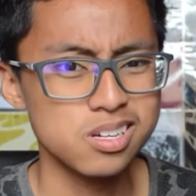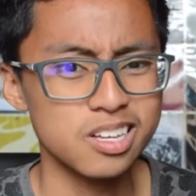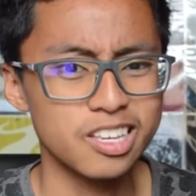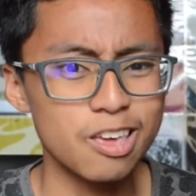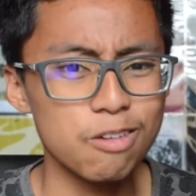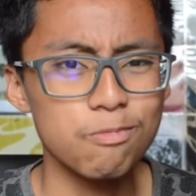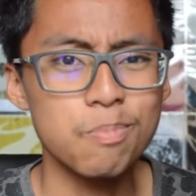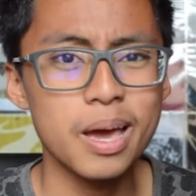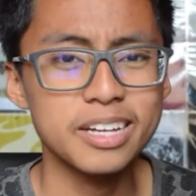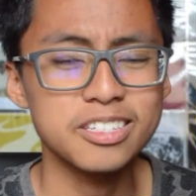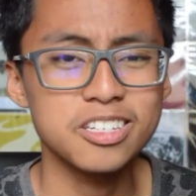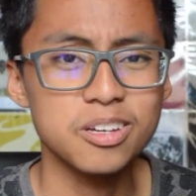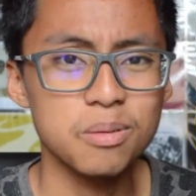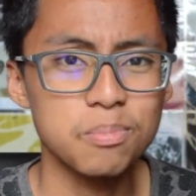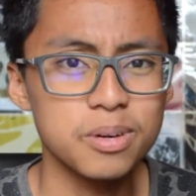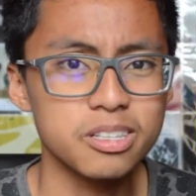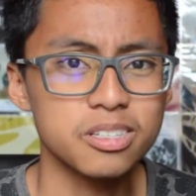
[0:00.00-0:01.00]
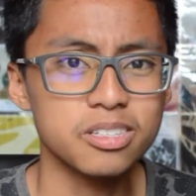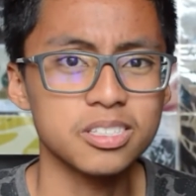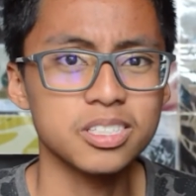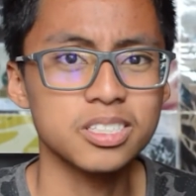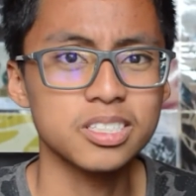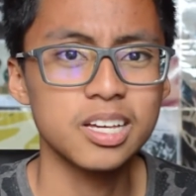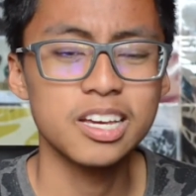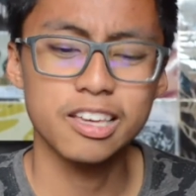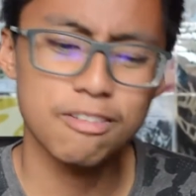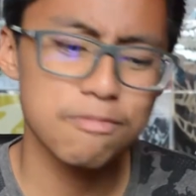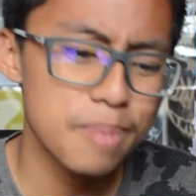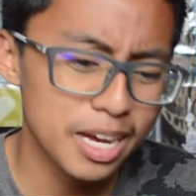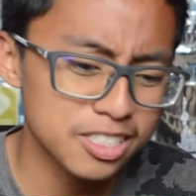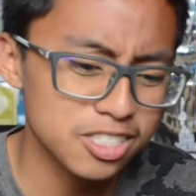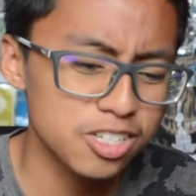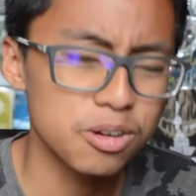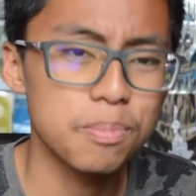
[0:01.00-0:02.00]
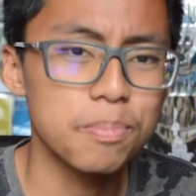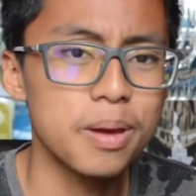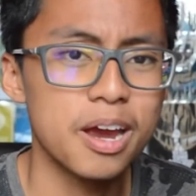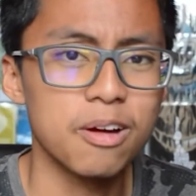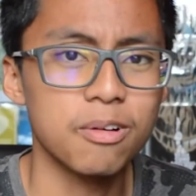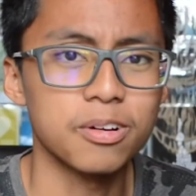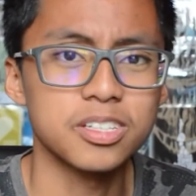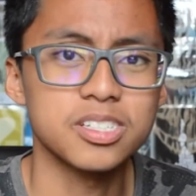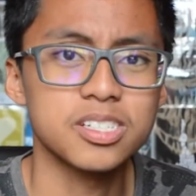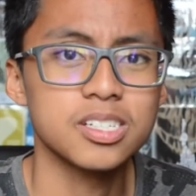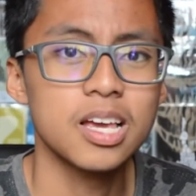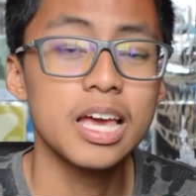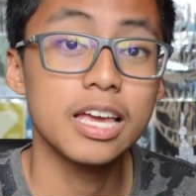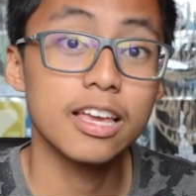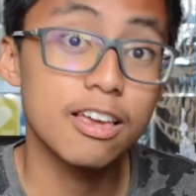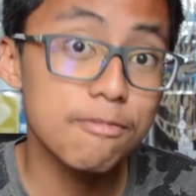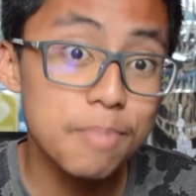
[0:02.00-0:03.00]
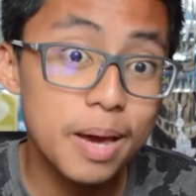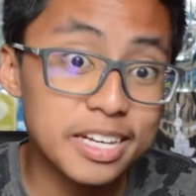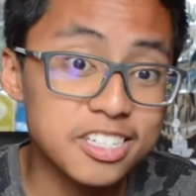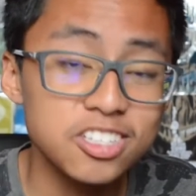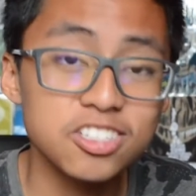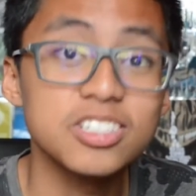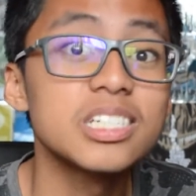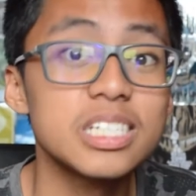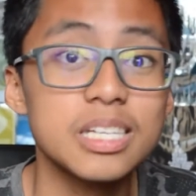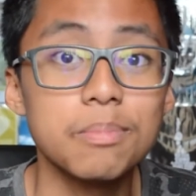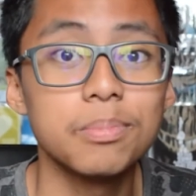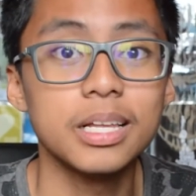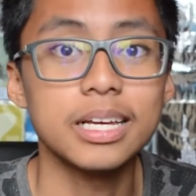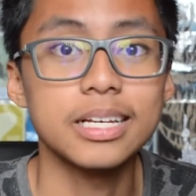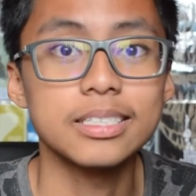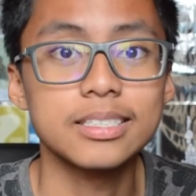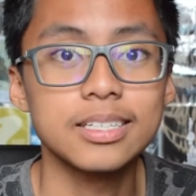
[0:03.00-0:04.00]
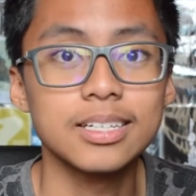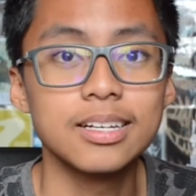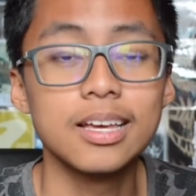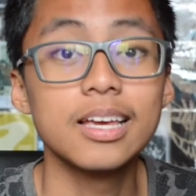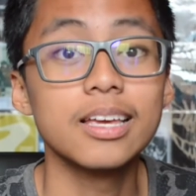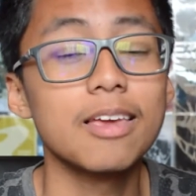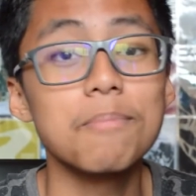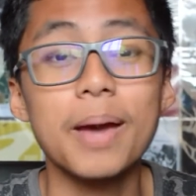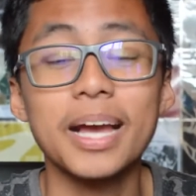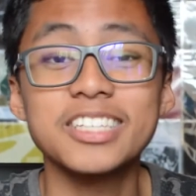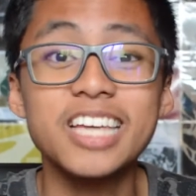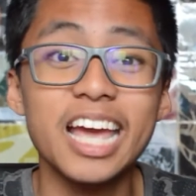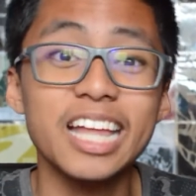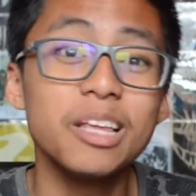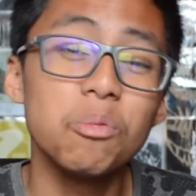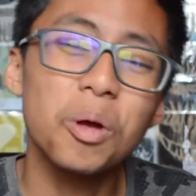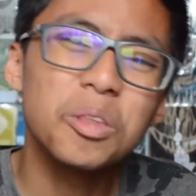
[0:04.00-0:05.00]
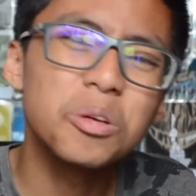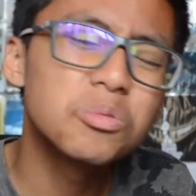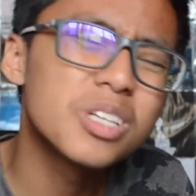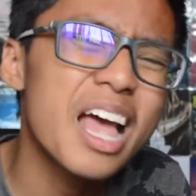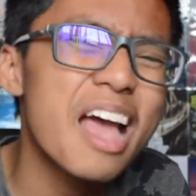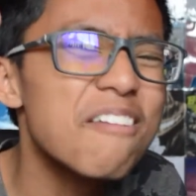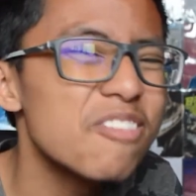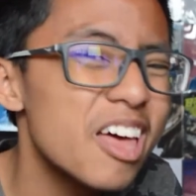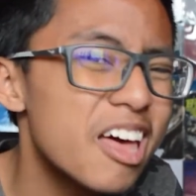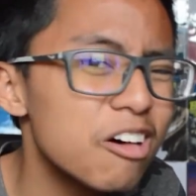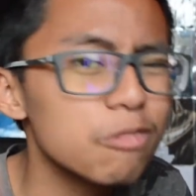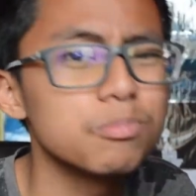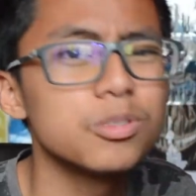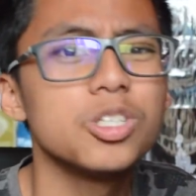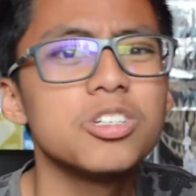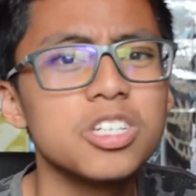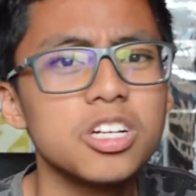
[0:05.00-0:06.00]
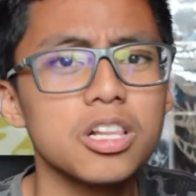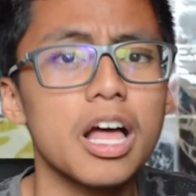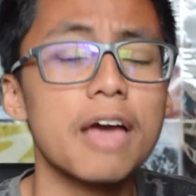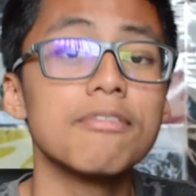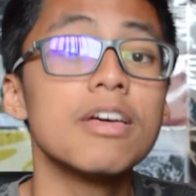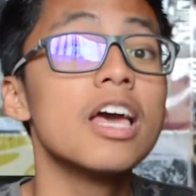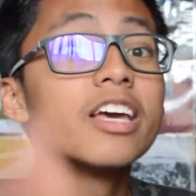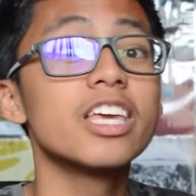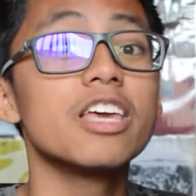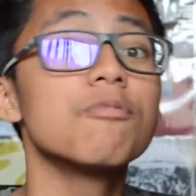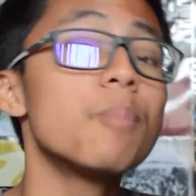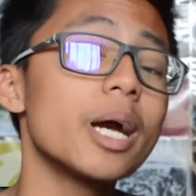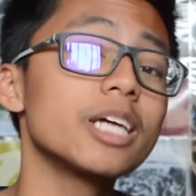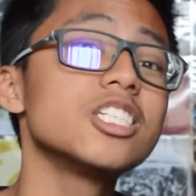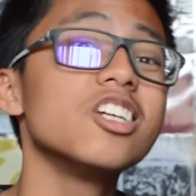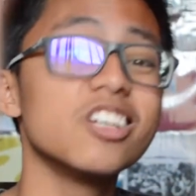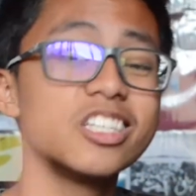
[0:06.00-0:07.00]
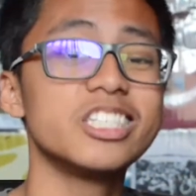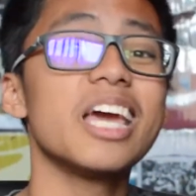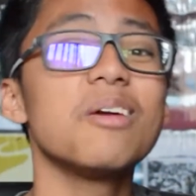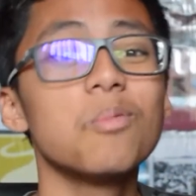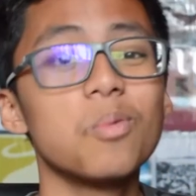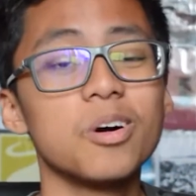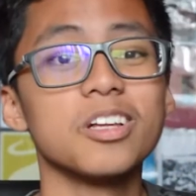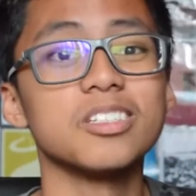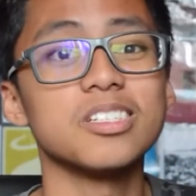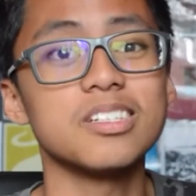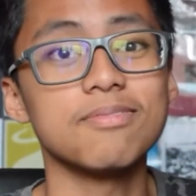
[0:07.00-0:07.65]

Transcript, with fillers: Give back to your mothers, give back to your parents, give back to your siblings, give back to anyone who's ever helped you in your life, give back to your day ones